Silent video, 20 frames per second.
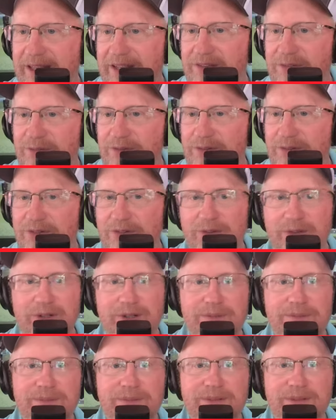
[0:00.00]
That's for
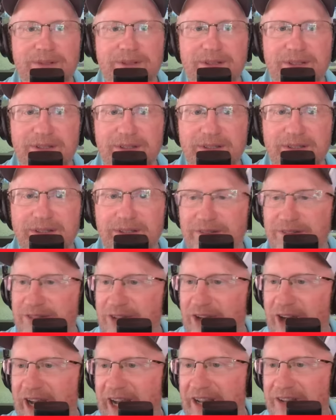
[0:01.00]
sure.
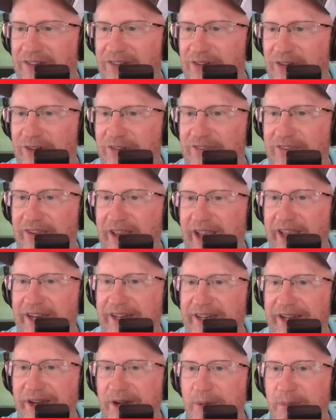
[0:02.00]
Josh, you're
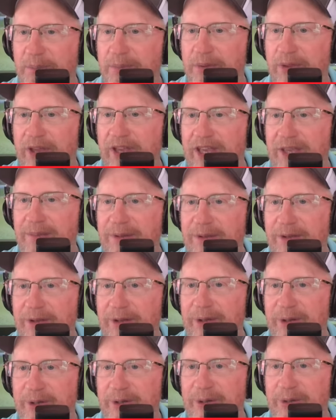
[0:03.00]
excited. I don't blame
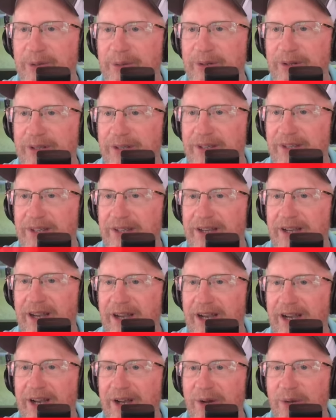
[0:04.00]
you.
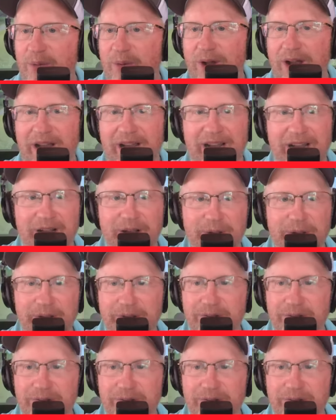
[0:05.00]
Wow.